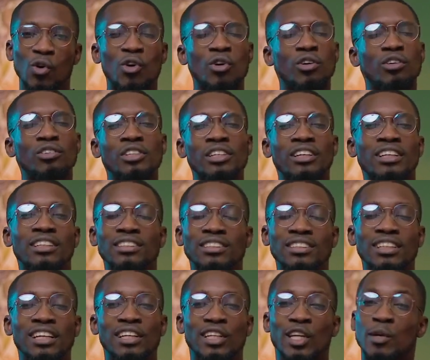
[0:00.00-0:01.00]
or you can
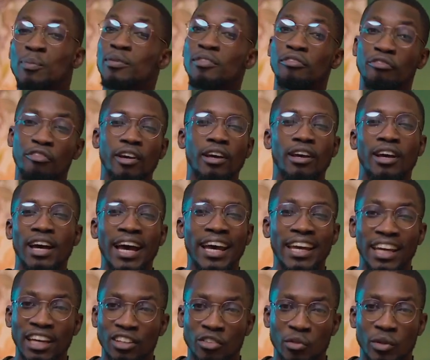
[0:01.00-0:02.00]
say they prefer
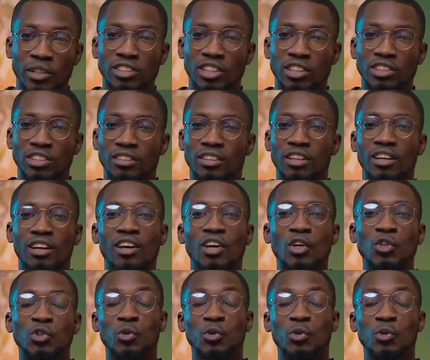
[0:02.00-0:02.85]
high-end retouching.